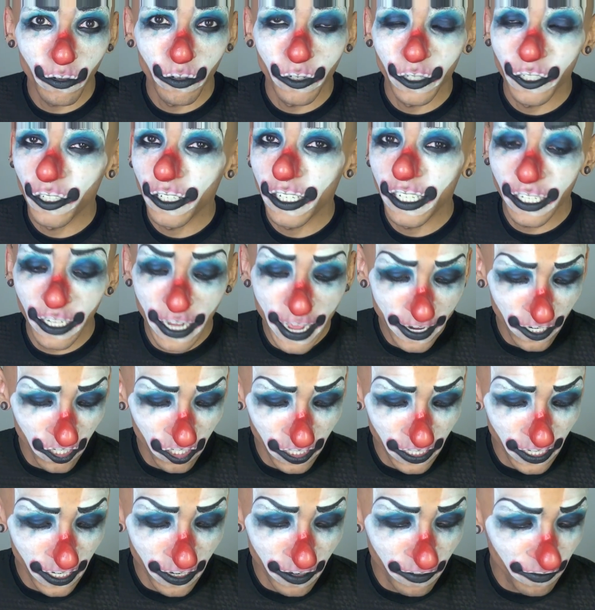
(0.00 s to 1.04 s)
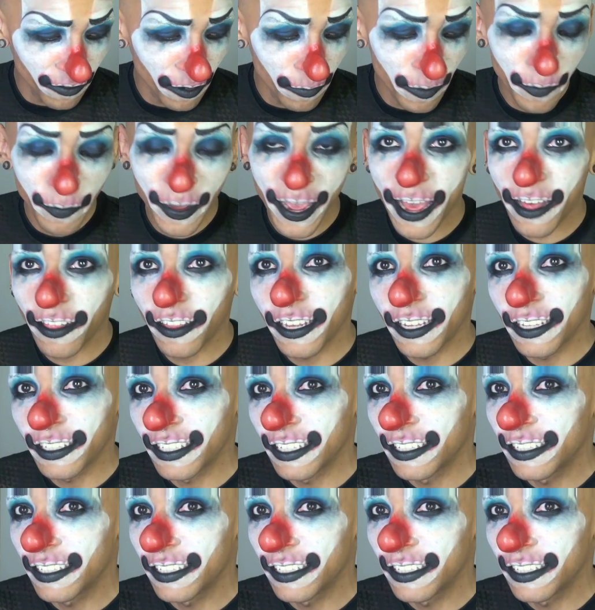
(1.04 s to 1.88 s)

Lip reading: or you can actually get it from a palette.